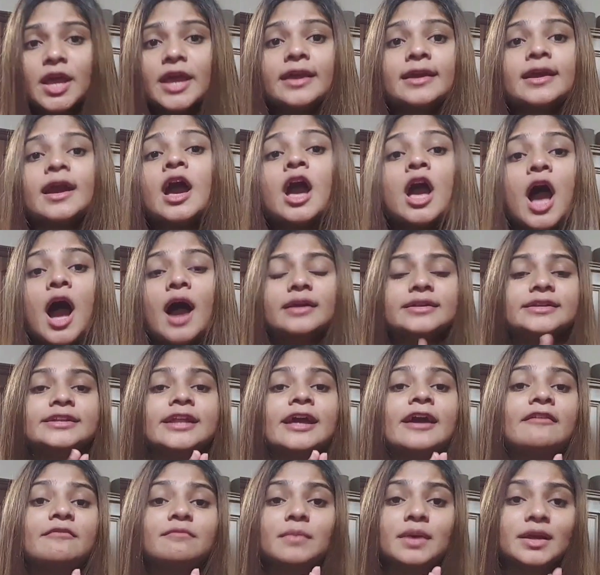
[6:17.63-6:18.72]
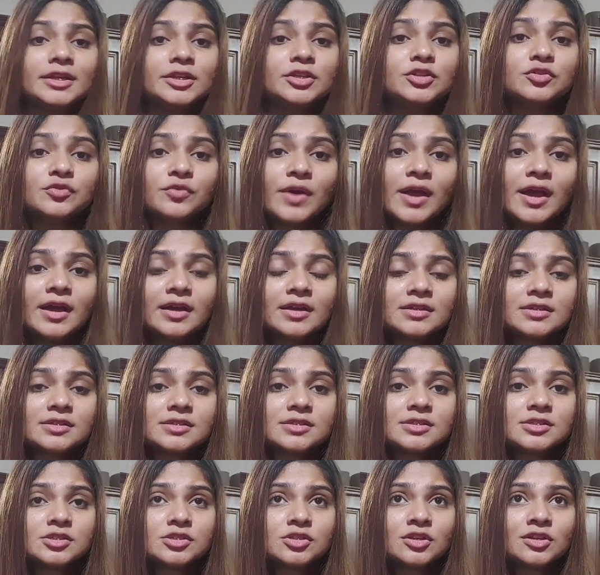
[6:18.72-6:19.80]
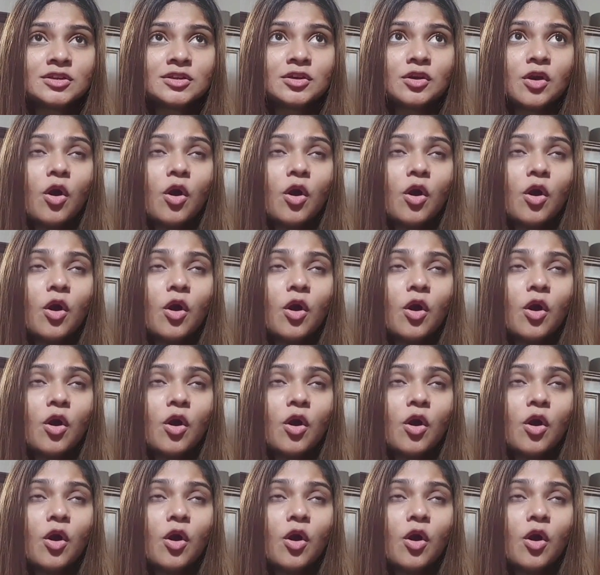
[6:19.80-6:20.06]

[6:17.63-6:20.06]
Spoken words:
like I didn't have money to wax,